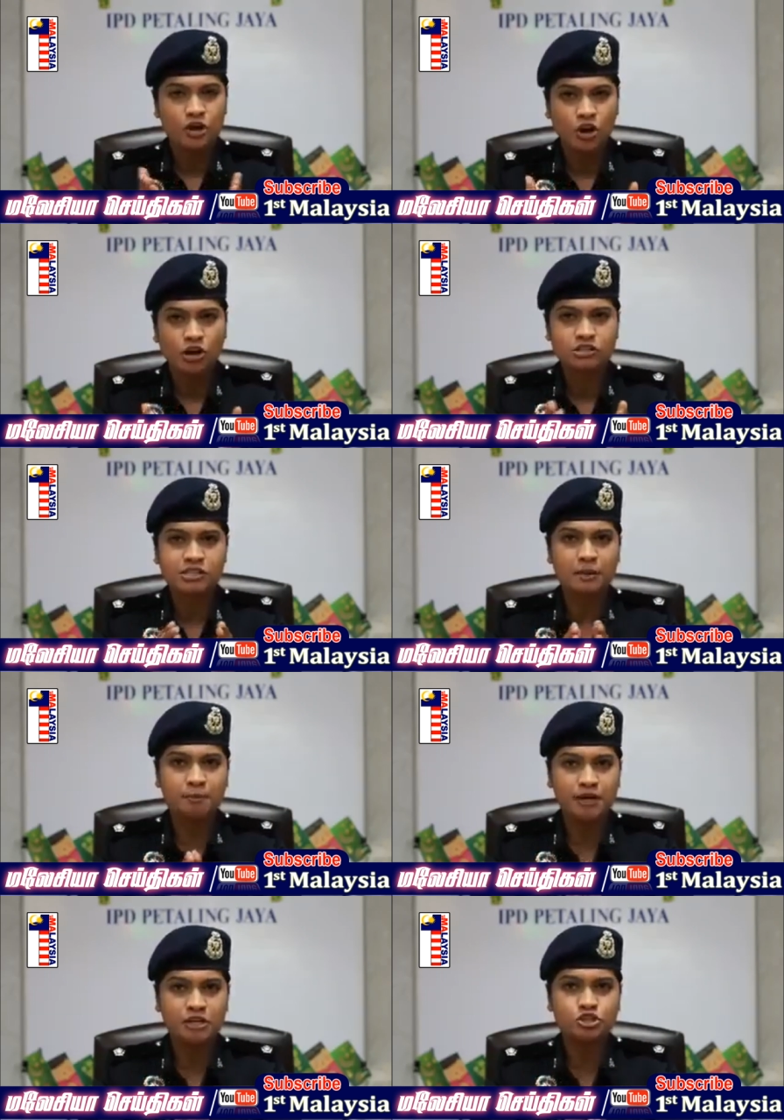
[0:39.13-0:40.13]
Calls that
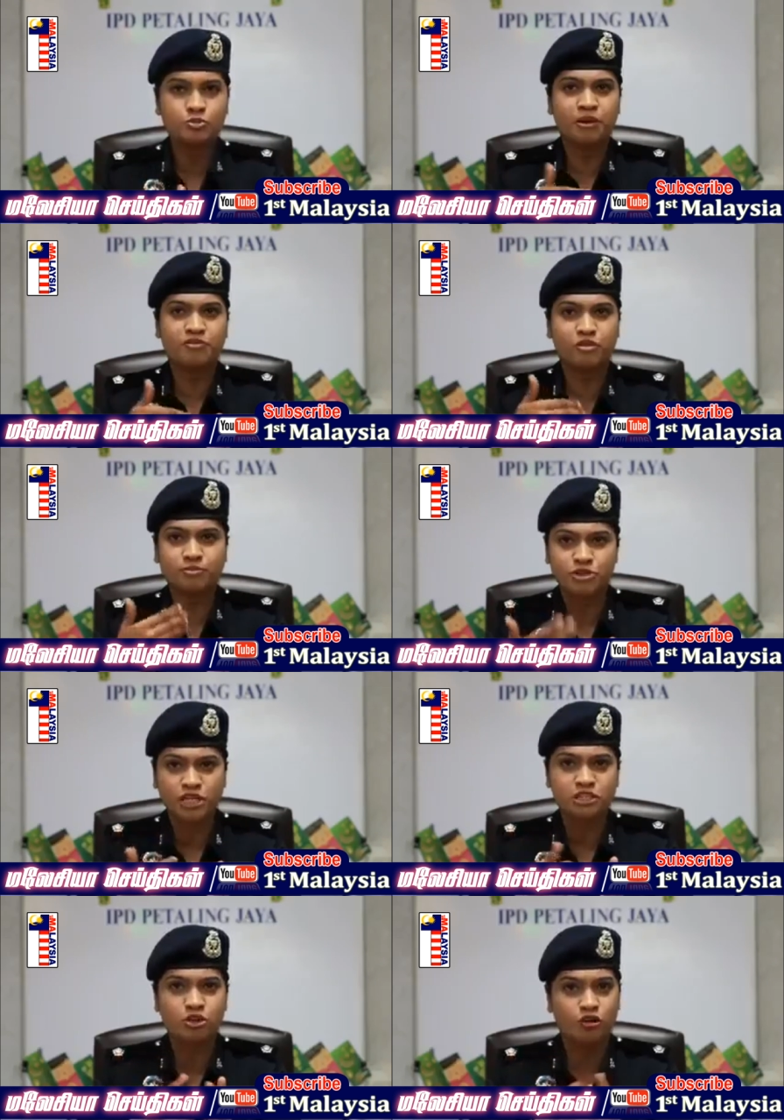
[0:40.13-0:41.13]
appear to be from
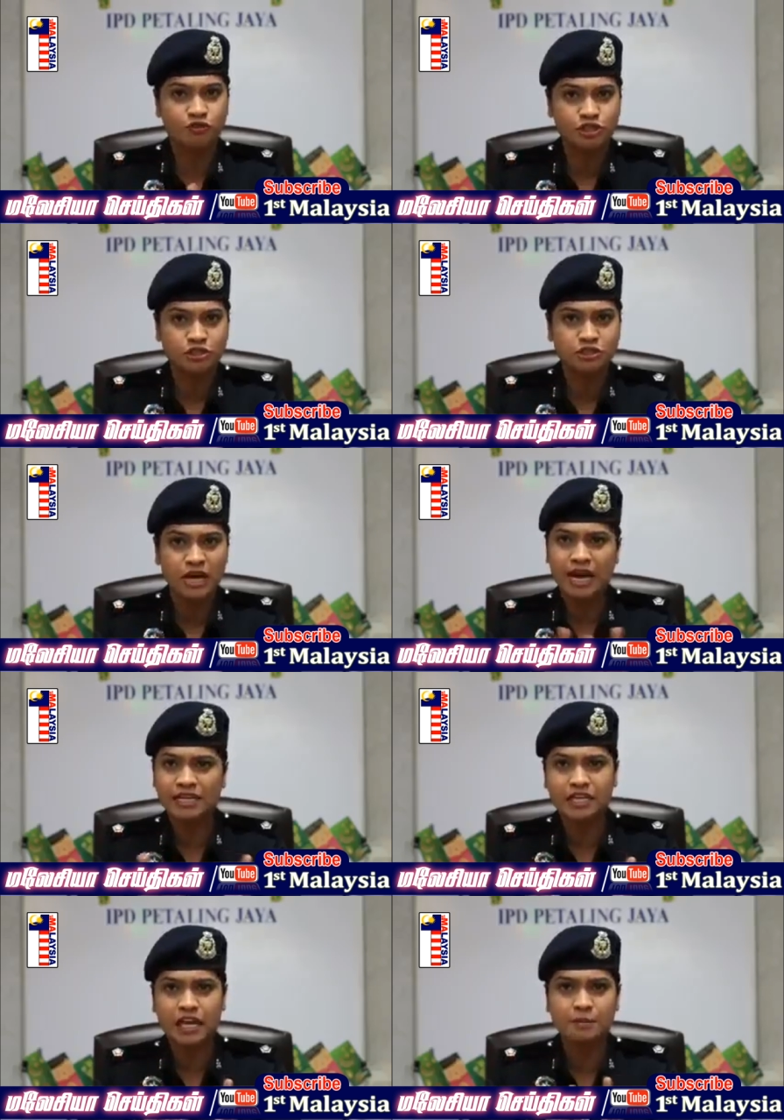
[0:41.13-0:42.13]
trusted officials,
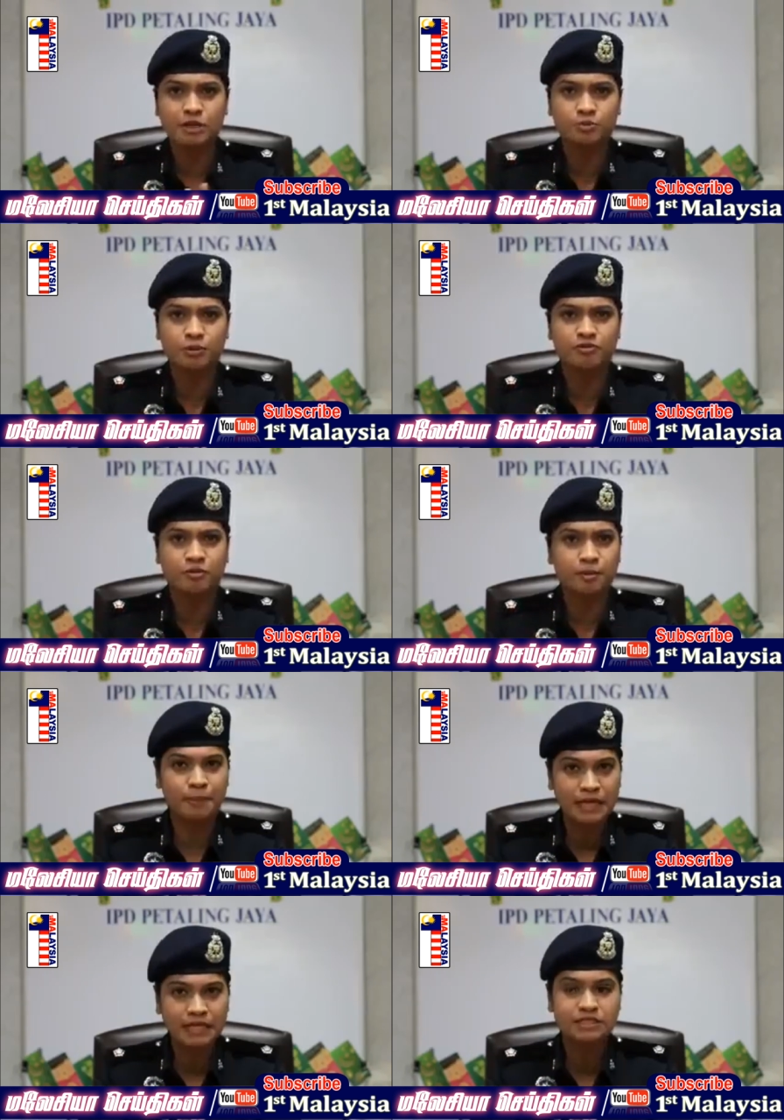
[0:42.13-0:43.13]
either claiming to be from the
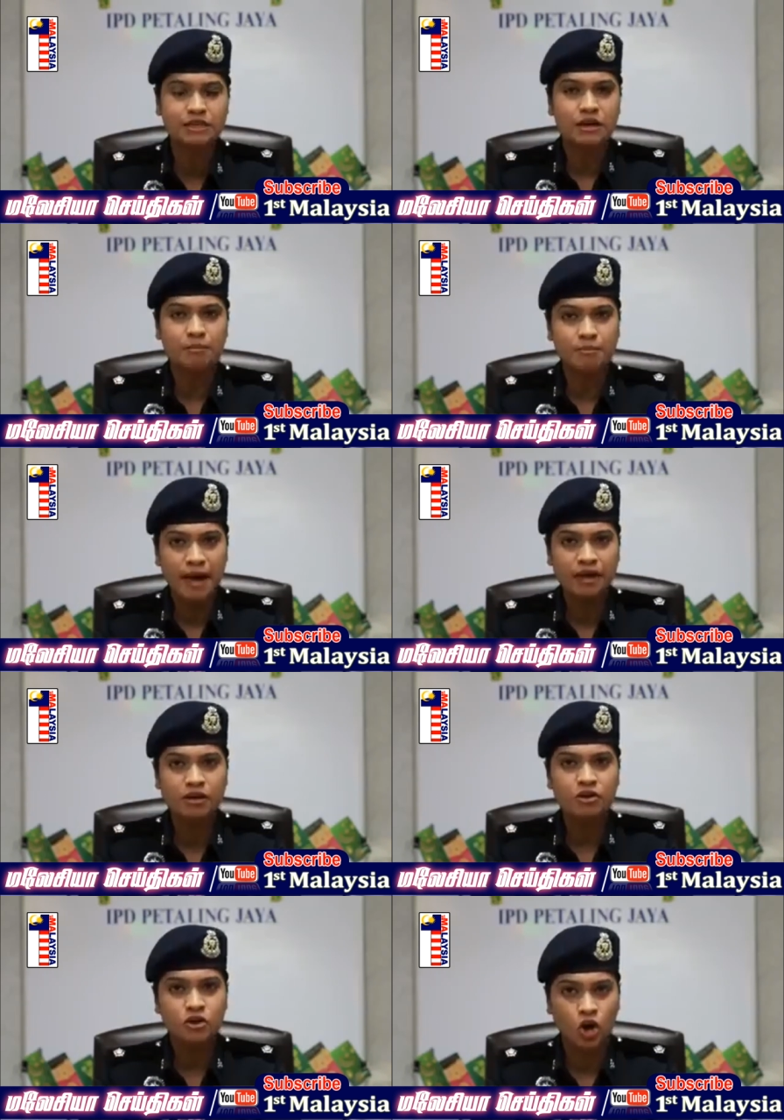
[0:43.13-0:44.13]
police,
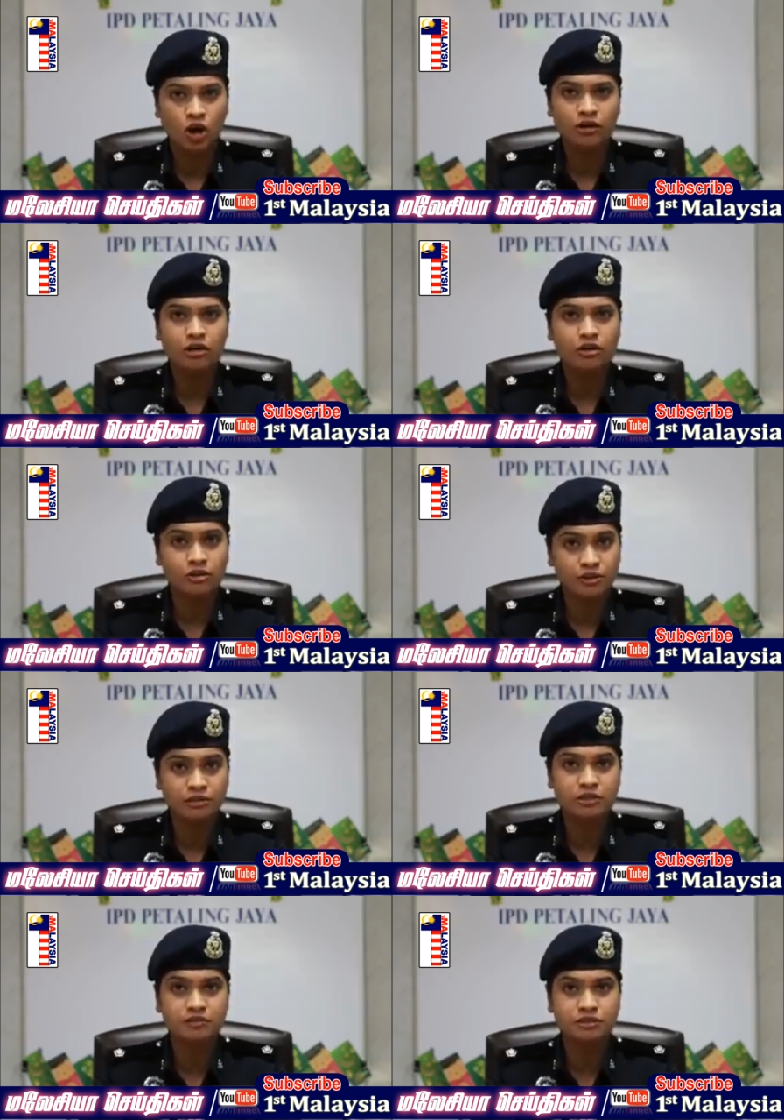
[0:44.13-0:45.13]
bank, court, courier
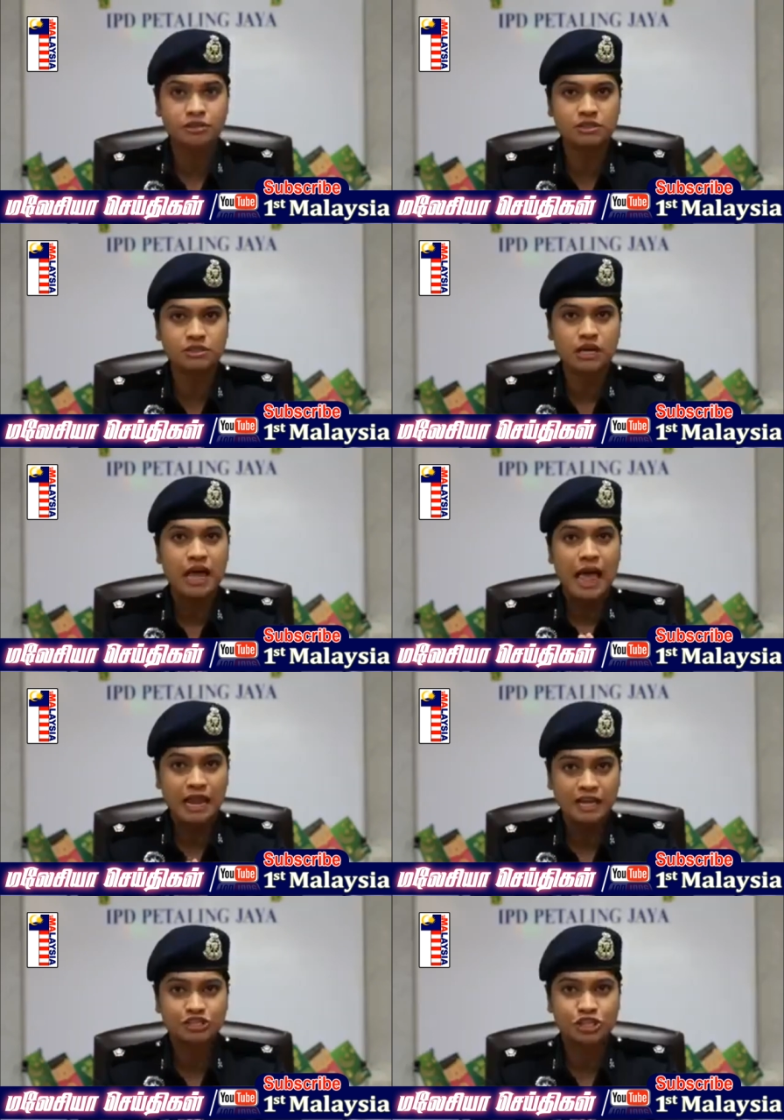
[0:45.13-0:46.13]
services,
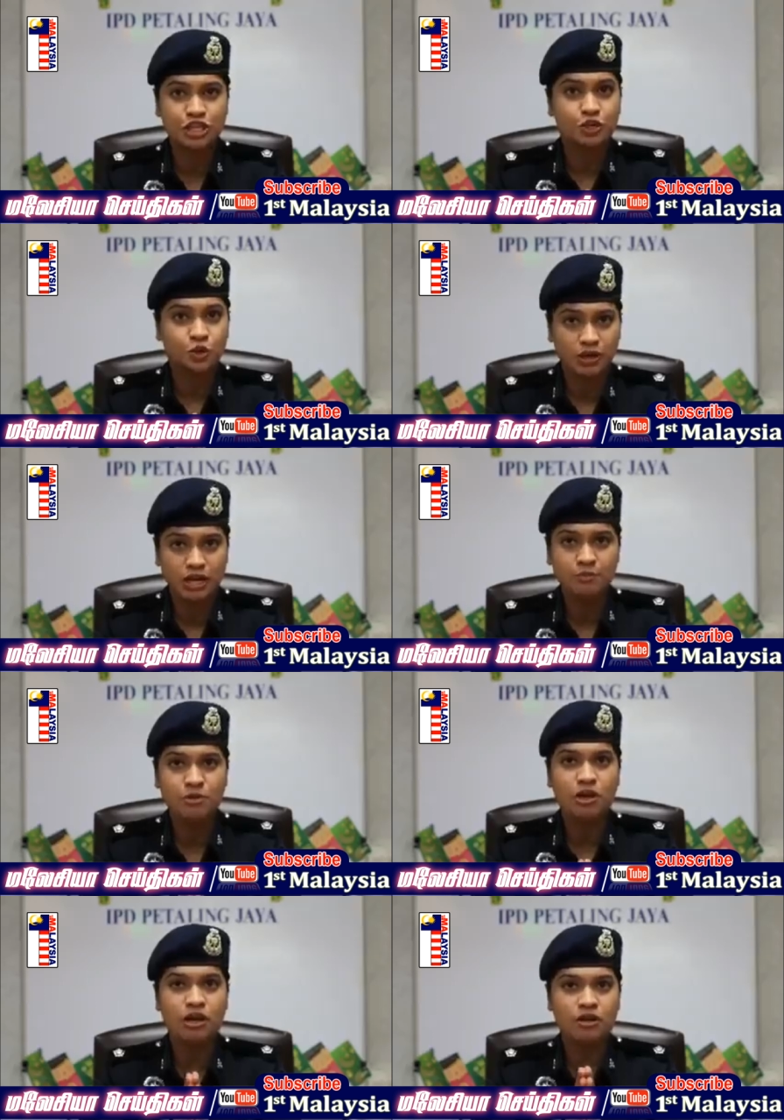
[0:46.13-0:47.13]
alleging your name,
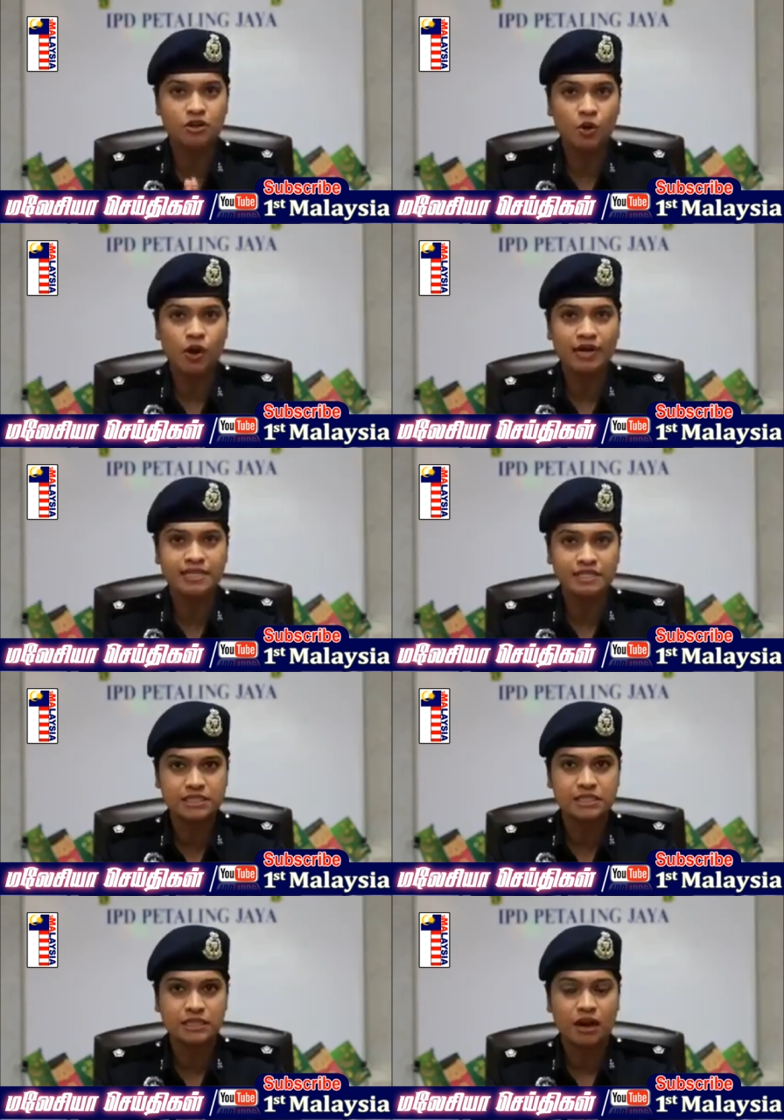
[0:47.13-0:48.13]
your
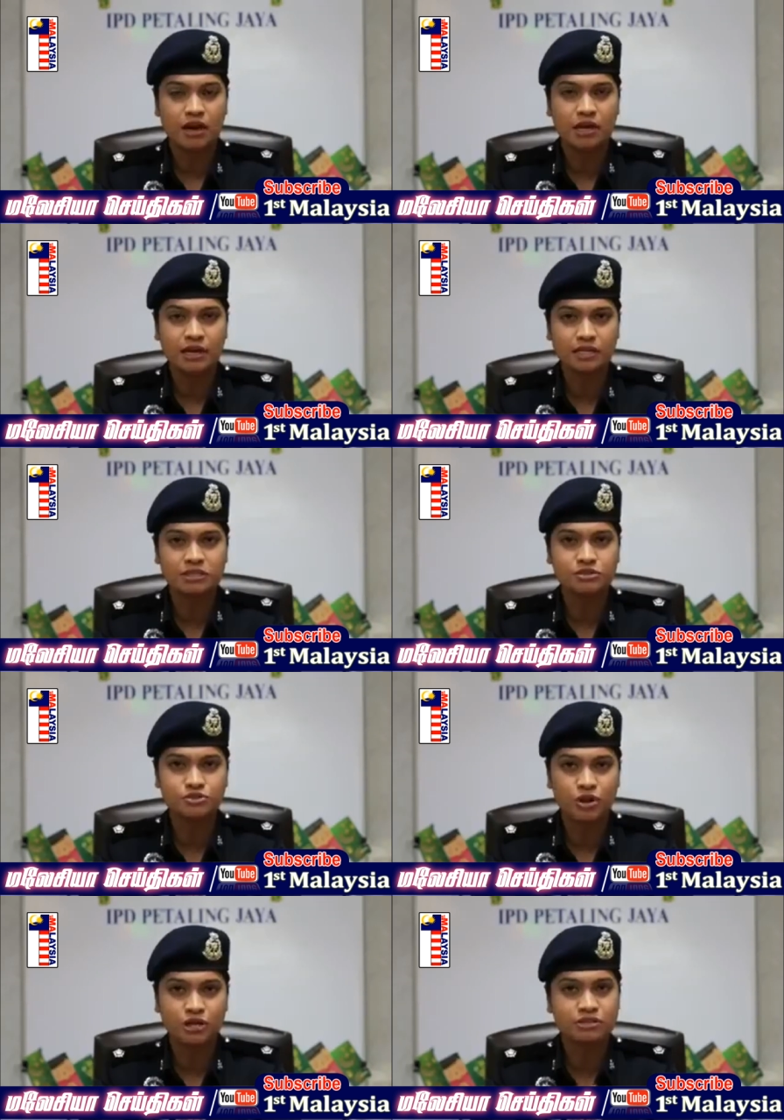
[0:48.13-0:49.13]
identity are connected to
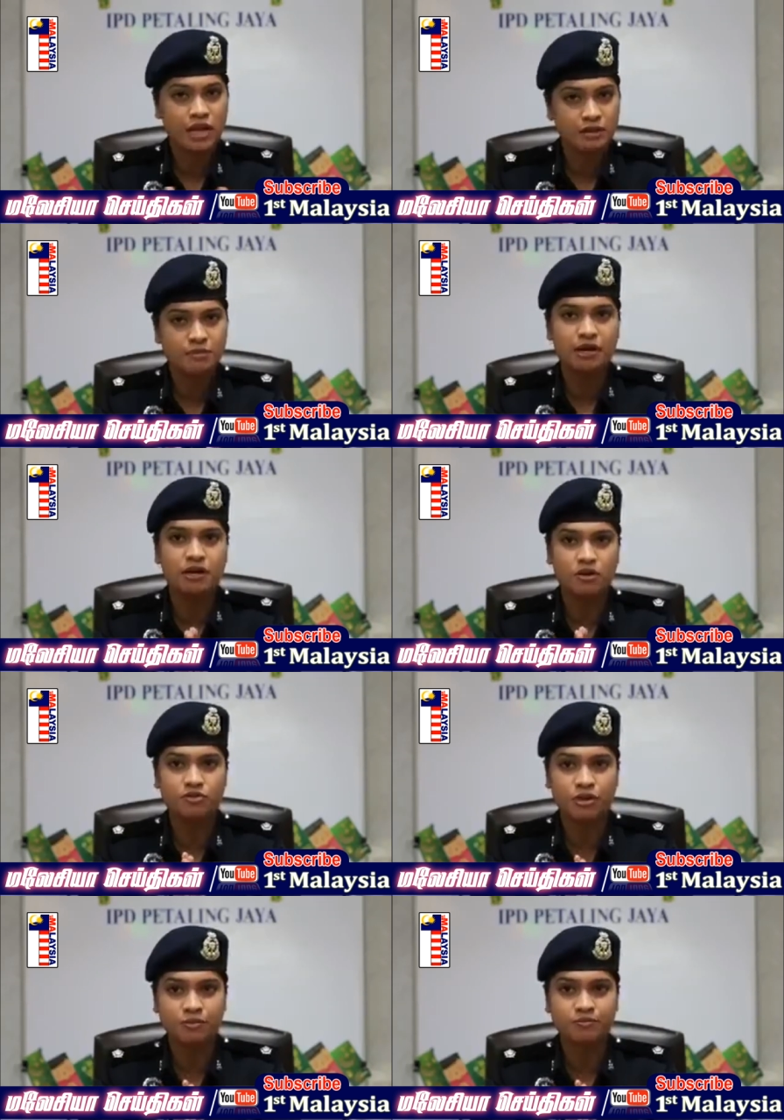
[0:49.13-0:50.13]
drugs and money
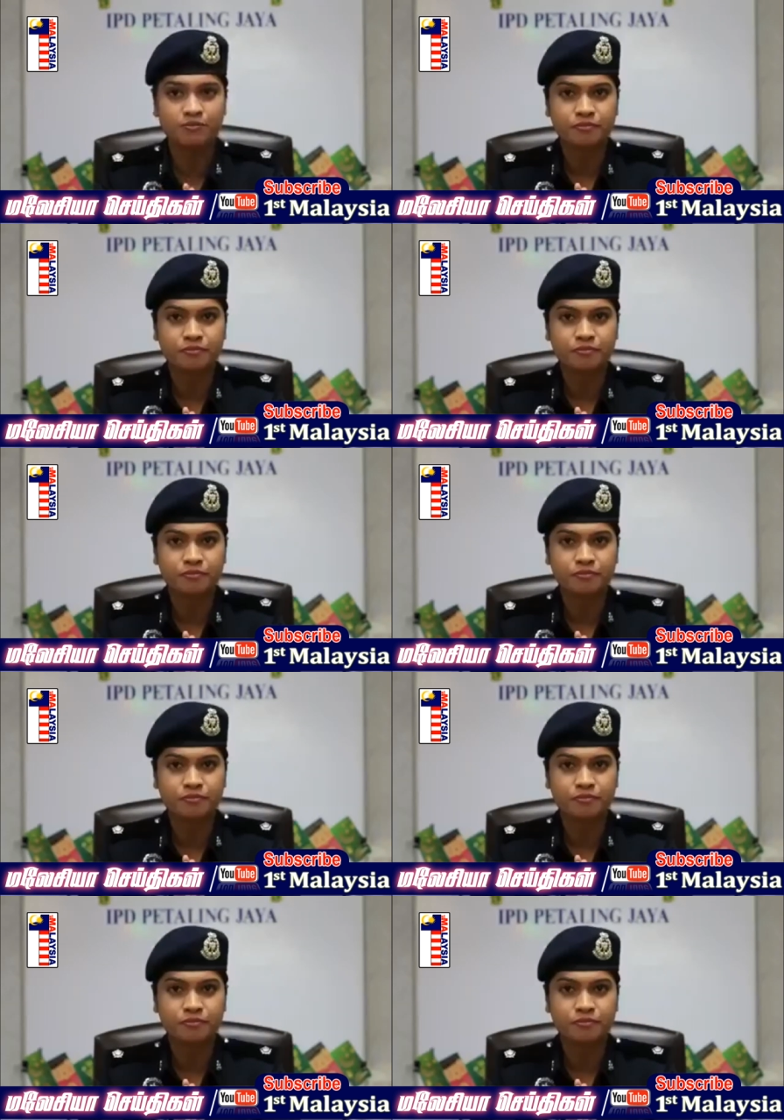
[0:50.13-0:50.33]
laundering.